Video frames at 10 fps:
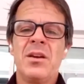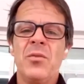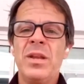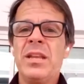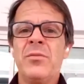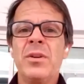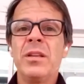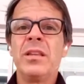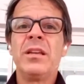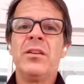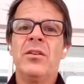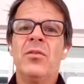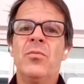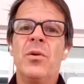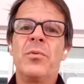We didn't really know
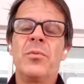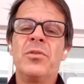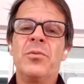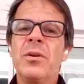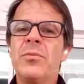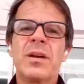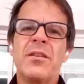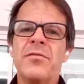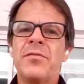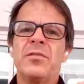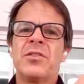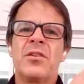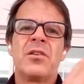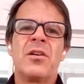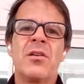what we were doing. We kind of felt
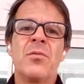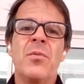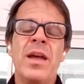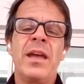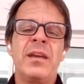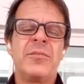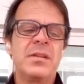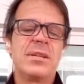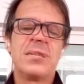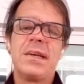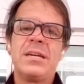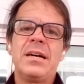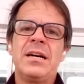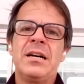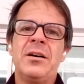our way. And
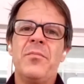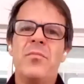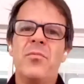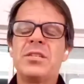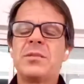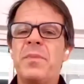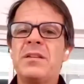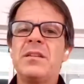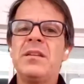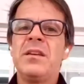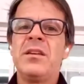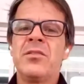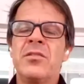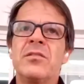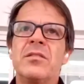we spent a
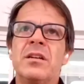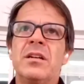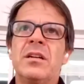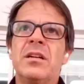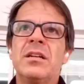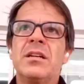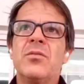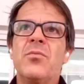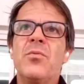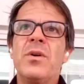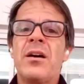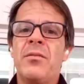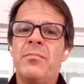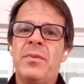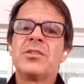year
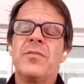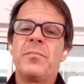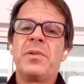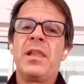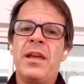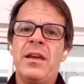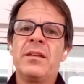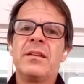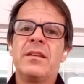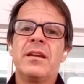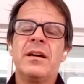without much of a plan.